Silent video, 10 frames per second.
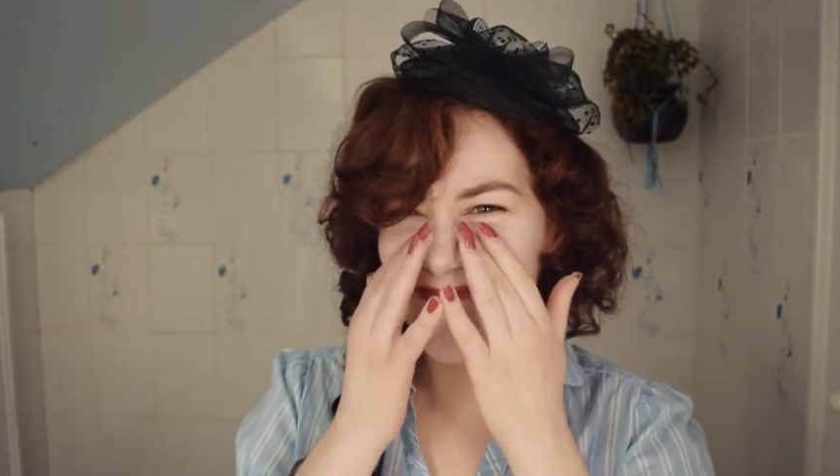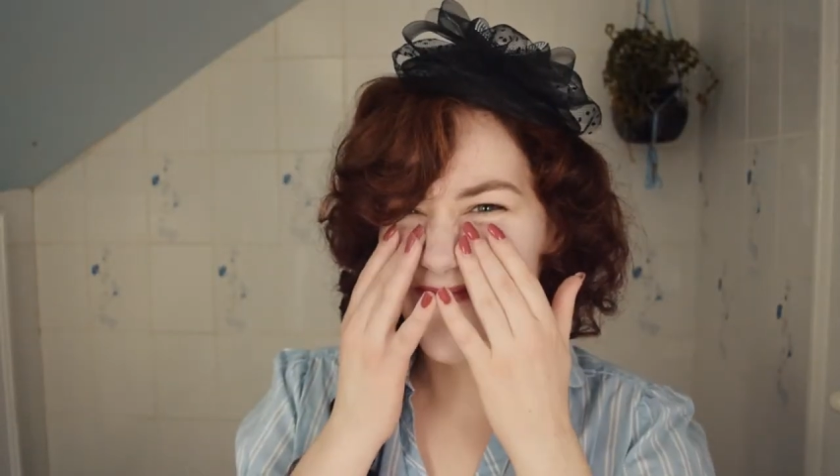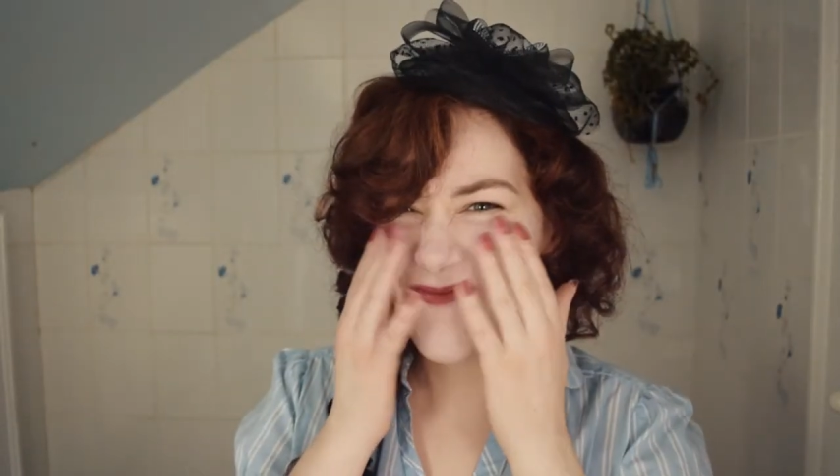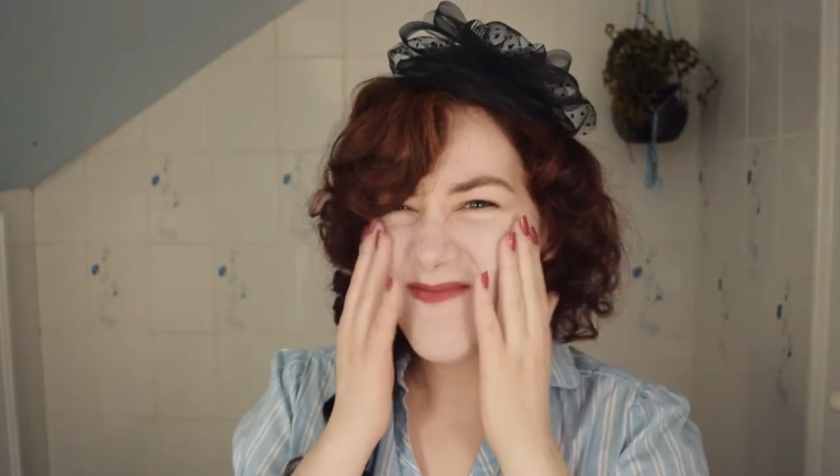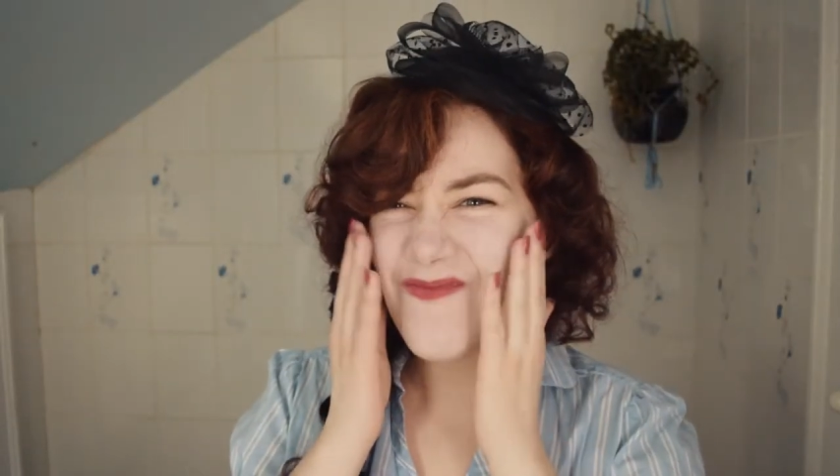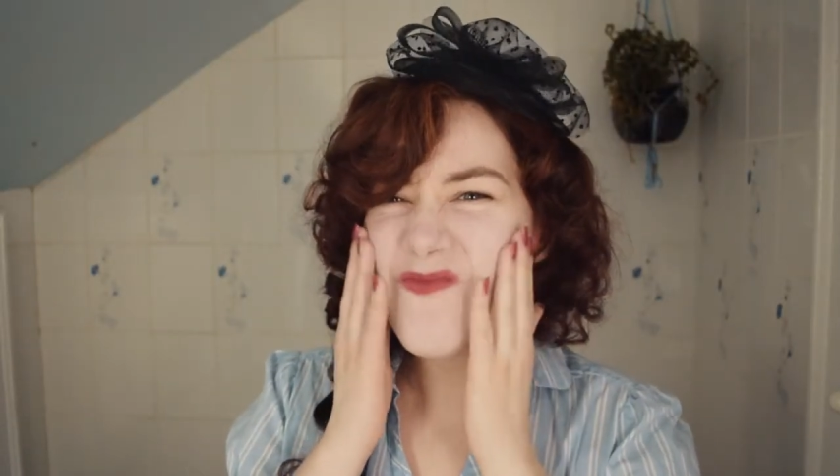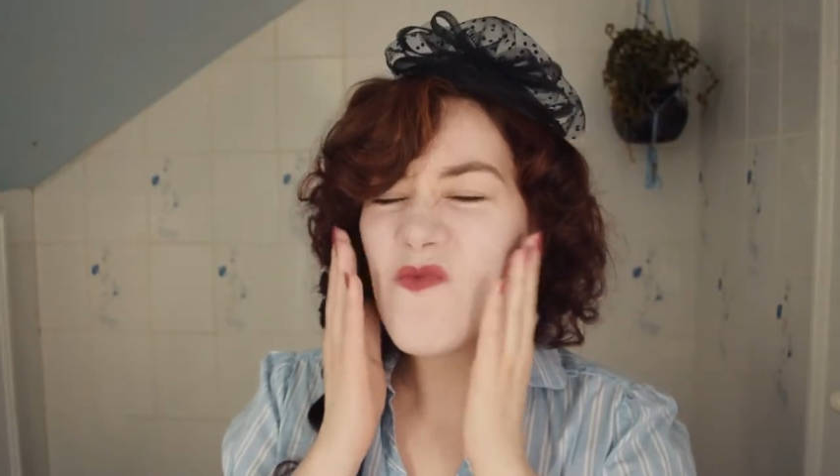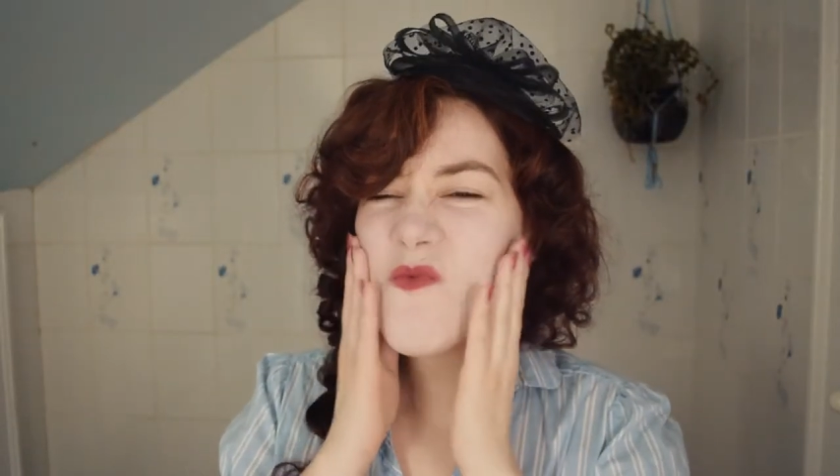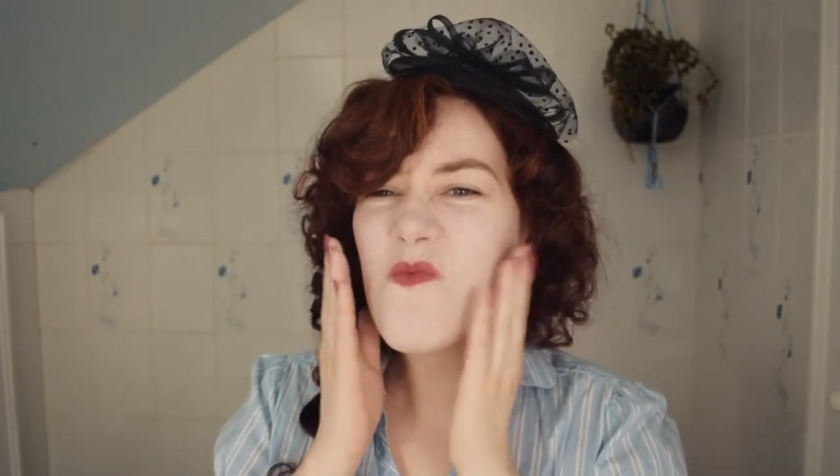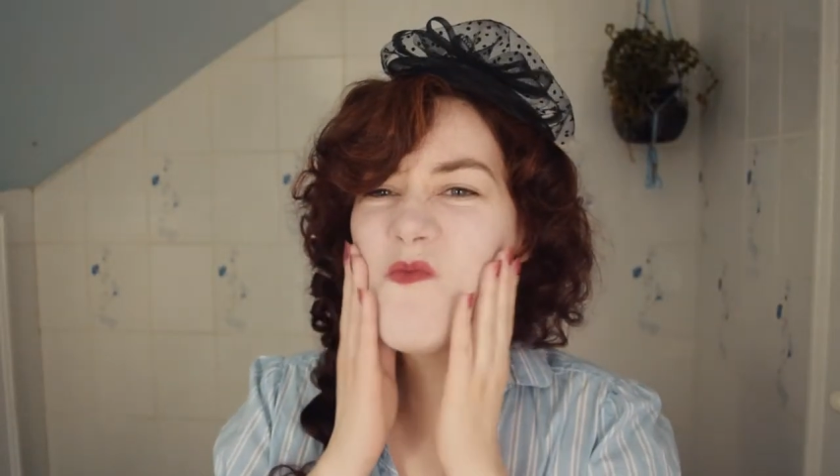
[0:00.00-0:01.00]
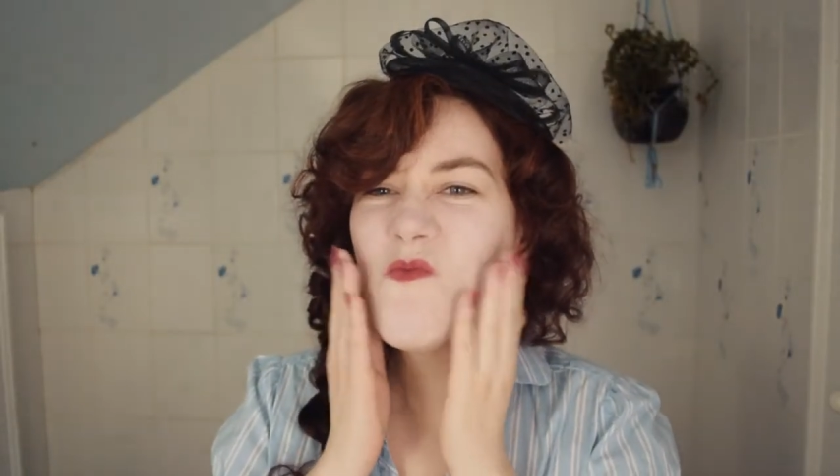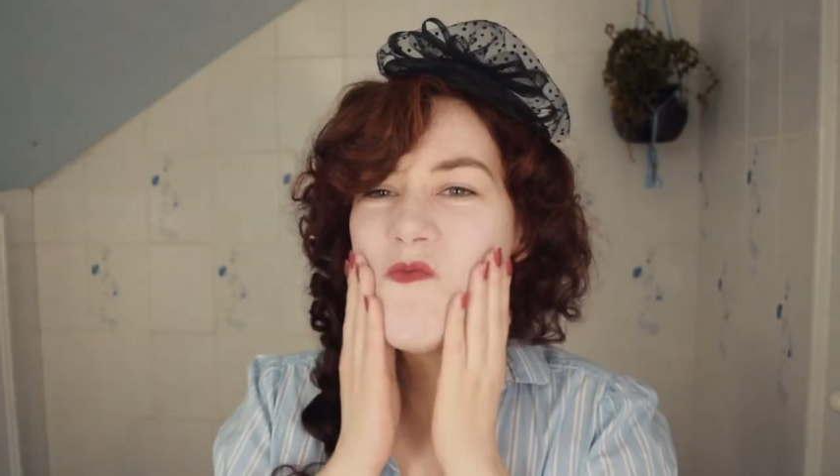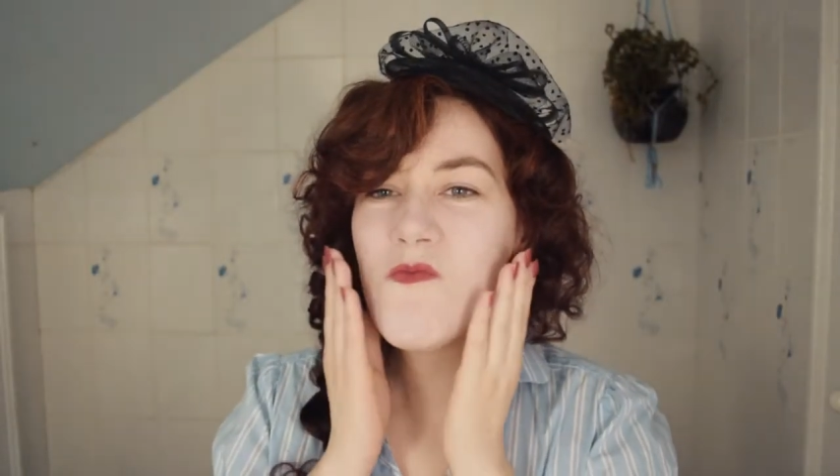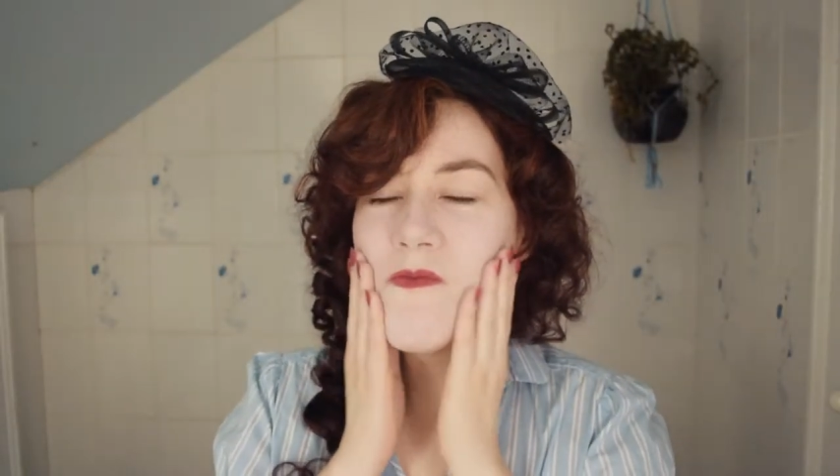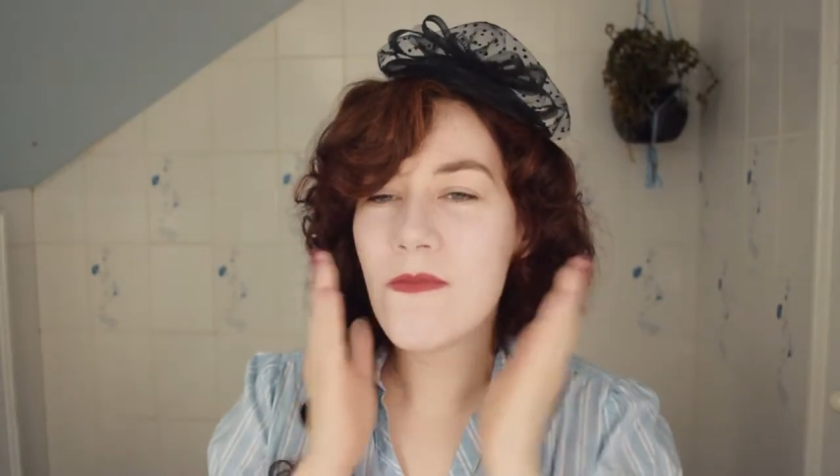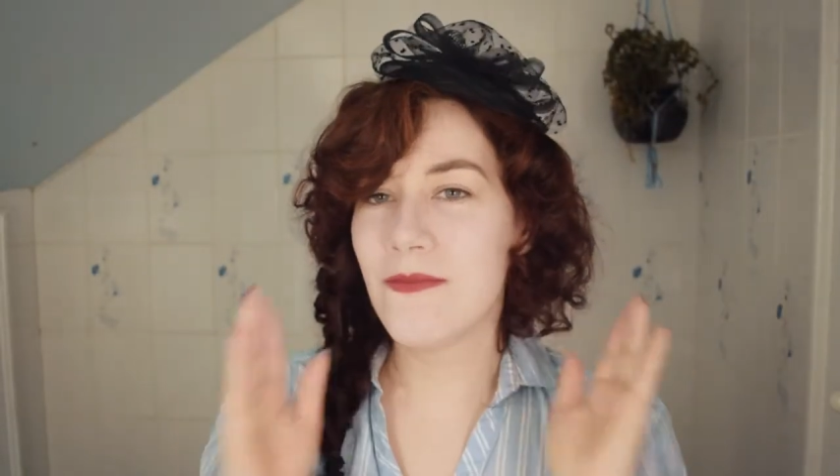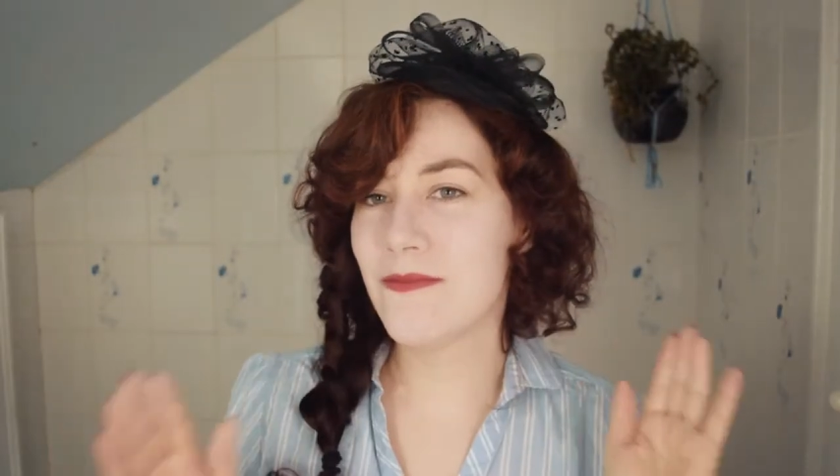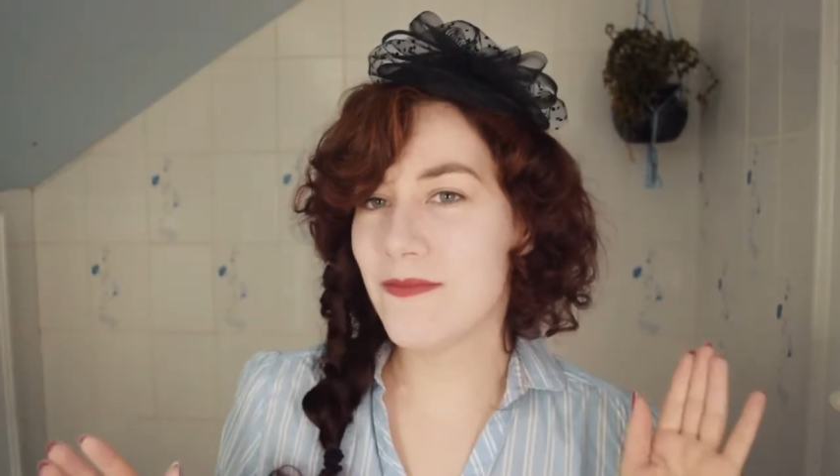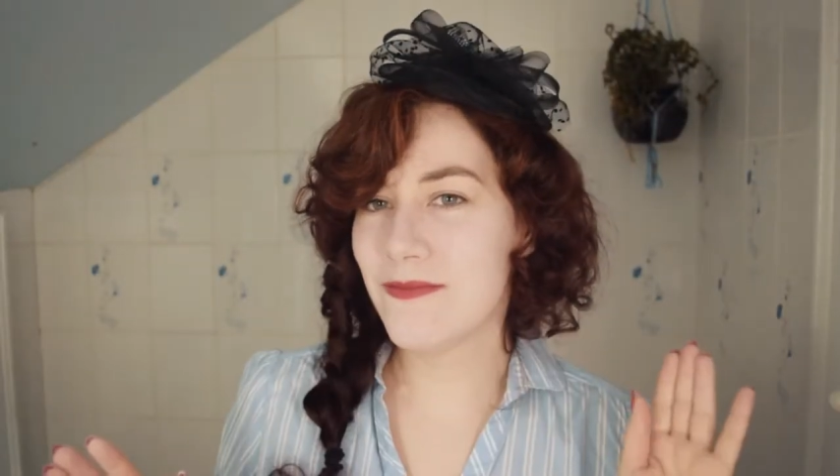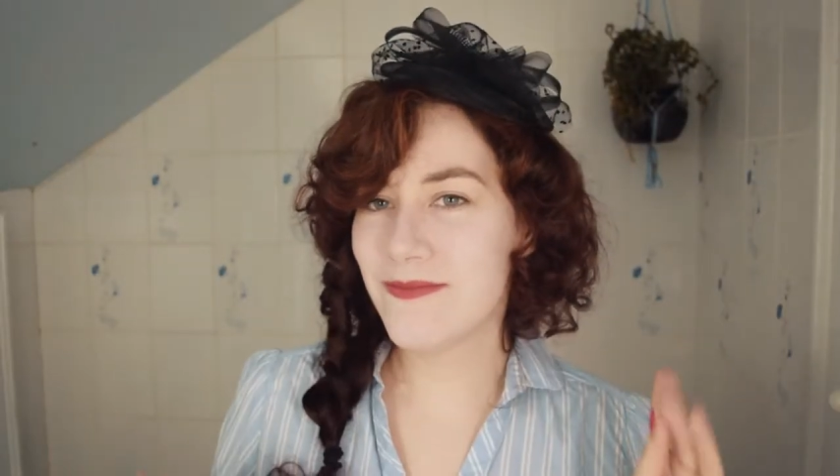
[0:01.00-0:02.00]
powder.
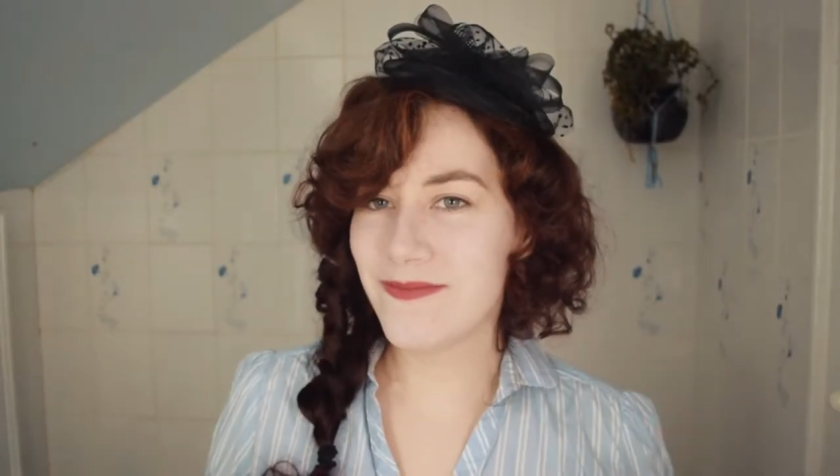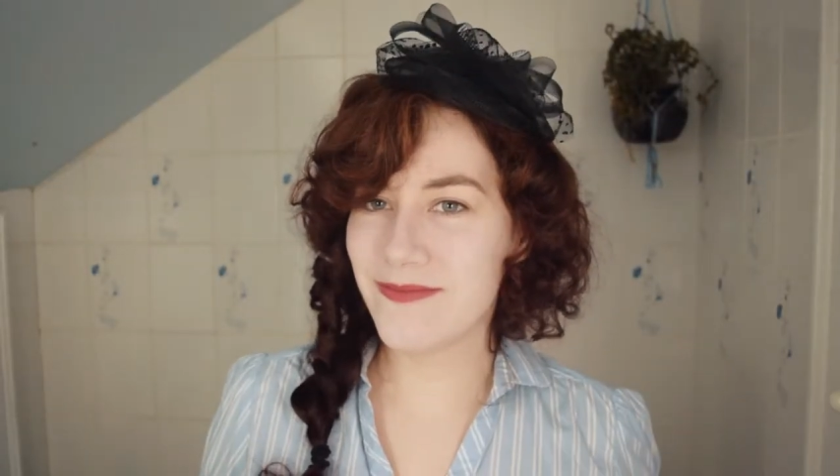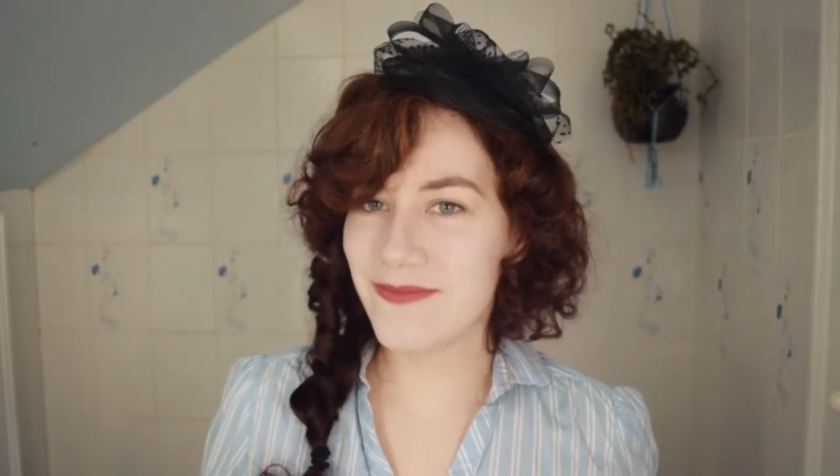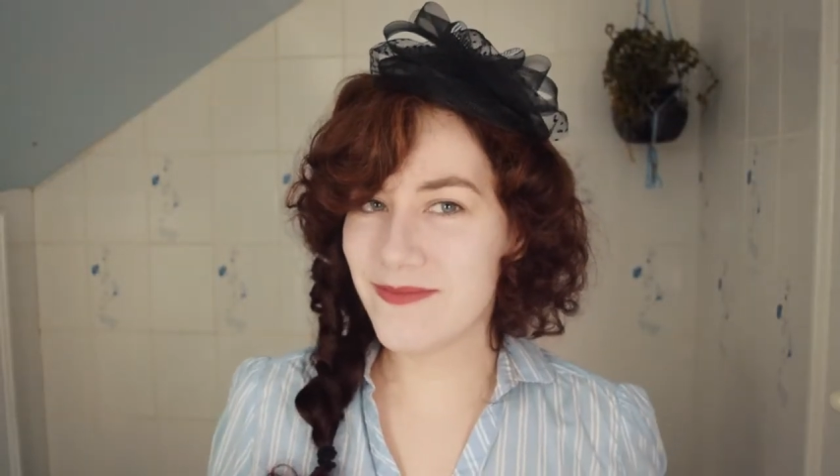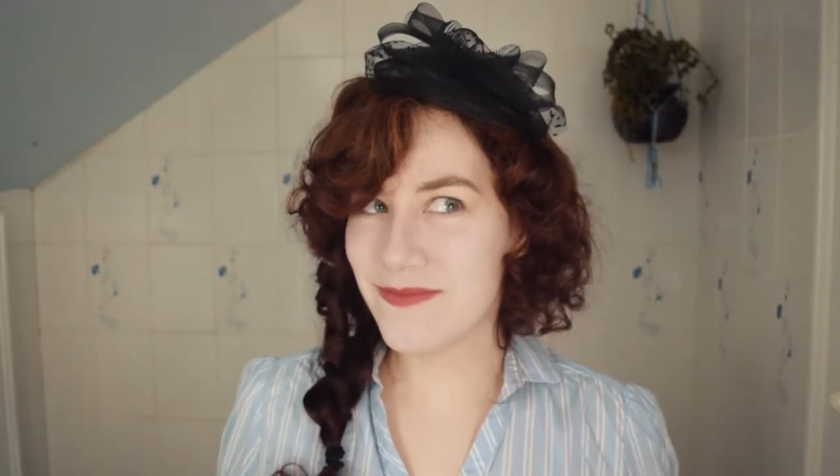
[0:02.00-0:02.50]
Speaking of